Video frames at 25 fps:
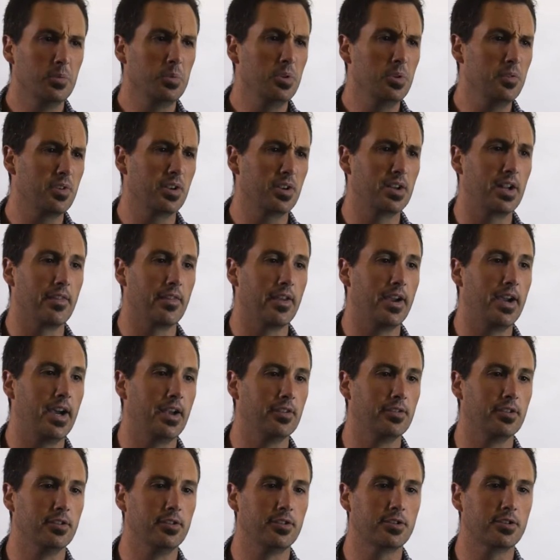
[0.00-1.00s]
We've got other
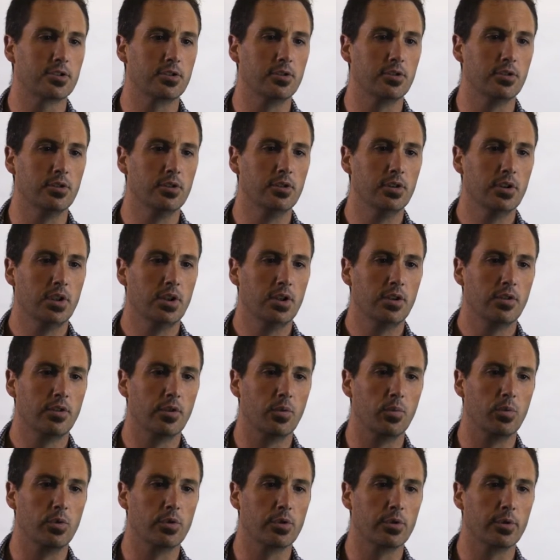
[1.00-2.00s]
hazards, sure. The
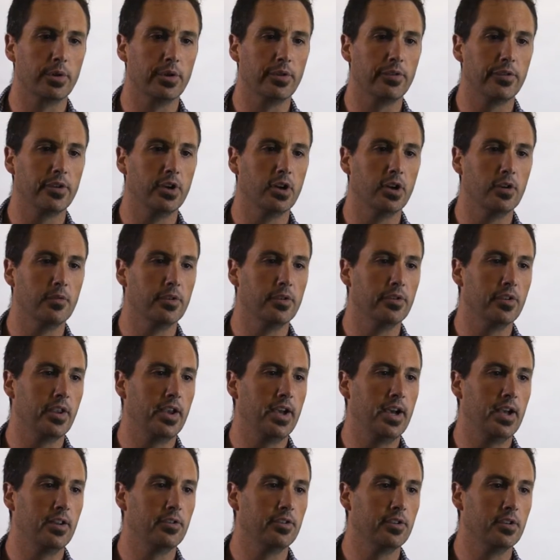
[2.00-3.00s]
water itself is a
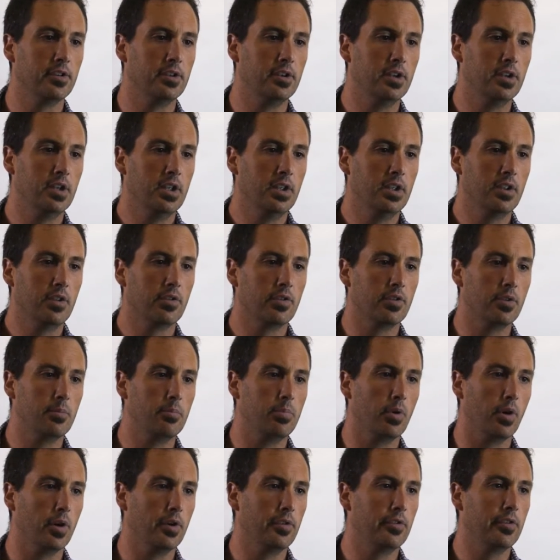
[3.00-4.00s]
hazard. The
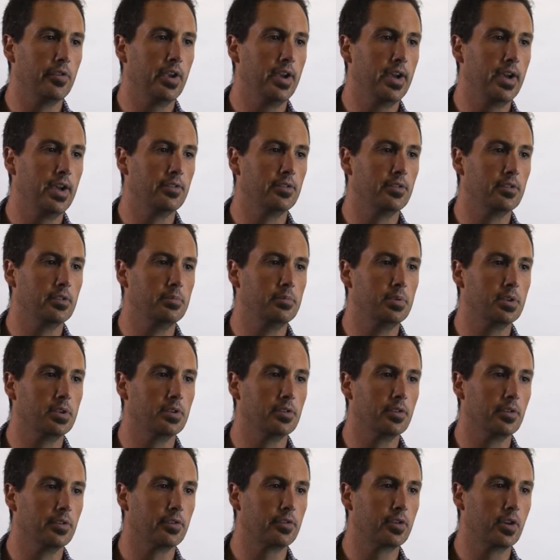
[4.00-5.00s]
boat's a hazard
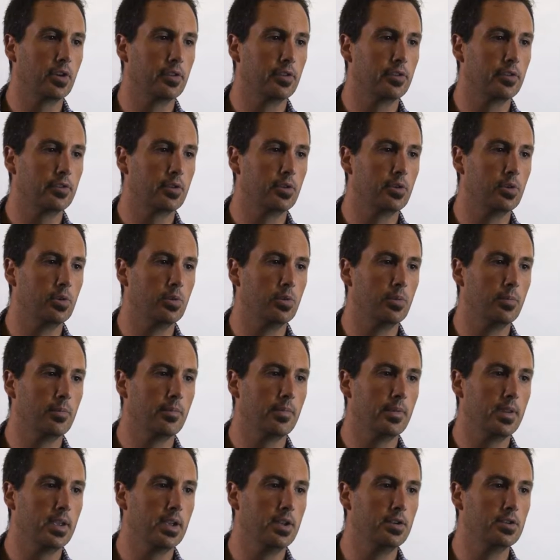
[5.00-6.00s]
because it's got this cool
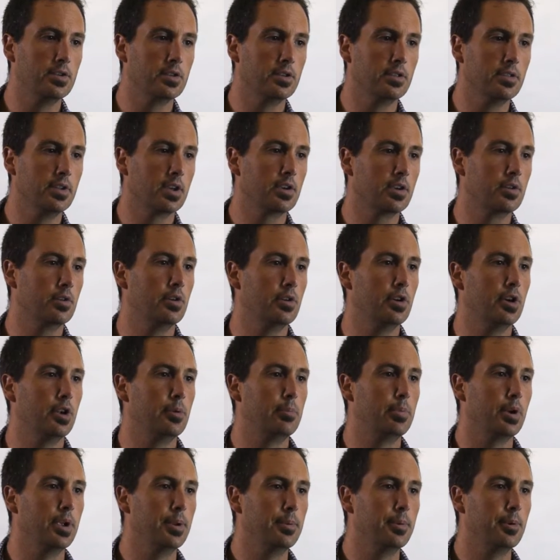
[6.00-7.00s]
engine that could
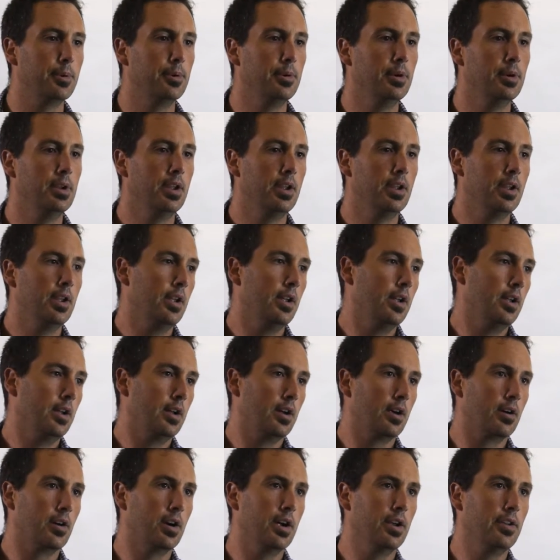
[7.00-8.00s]
hurt people.
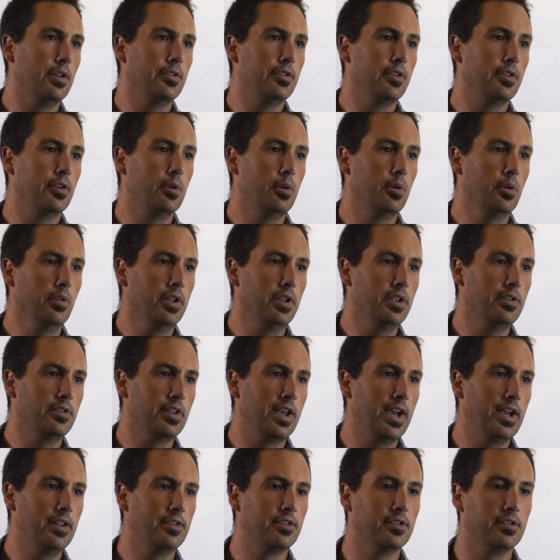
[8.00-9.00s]
All right, so all these
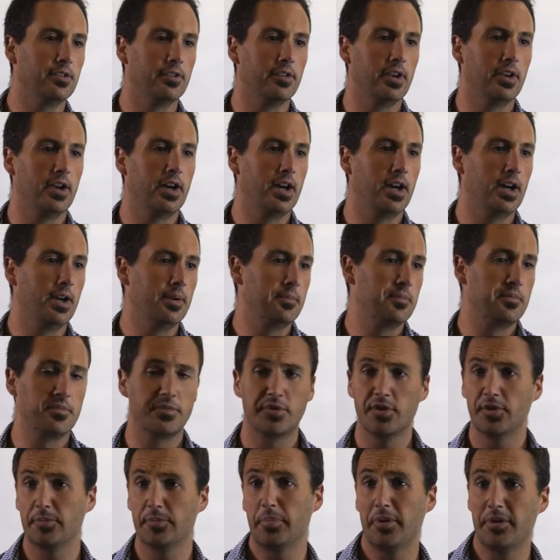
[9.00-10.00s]
hazards are
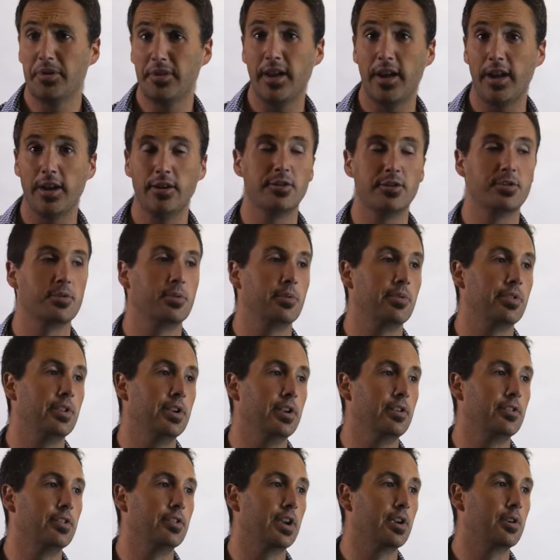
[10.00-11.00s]
just potential
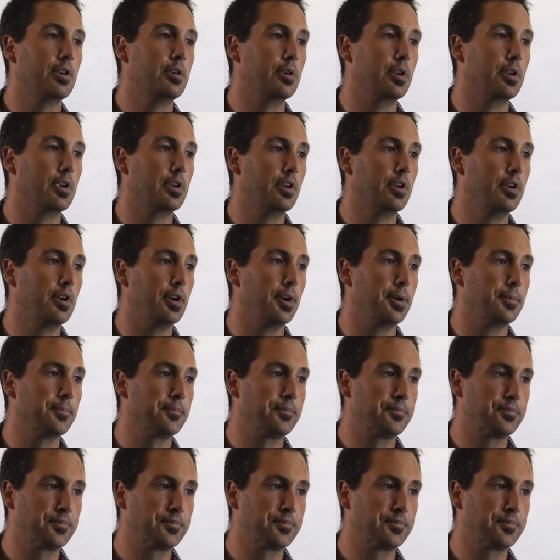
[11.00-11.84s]
things that could occur.